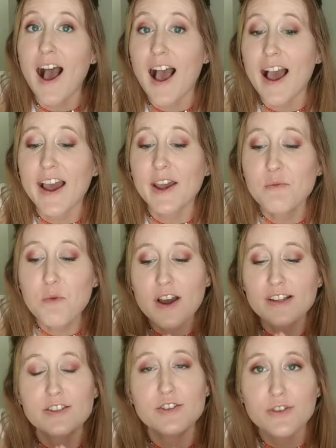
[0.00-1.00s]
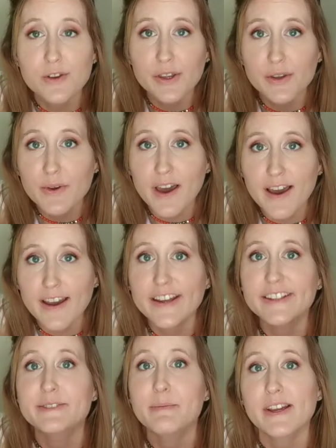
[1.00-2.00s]
I want to show you
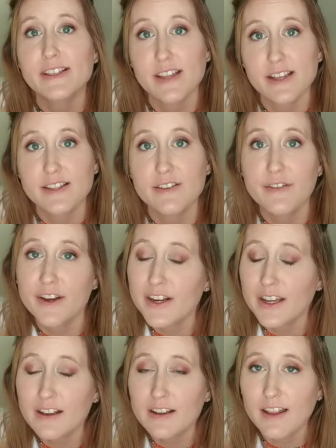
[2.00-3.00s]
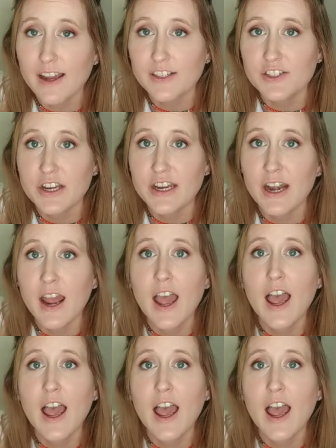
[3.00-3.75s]
guys my Sansevieria collection.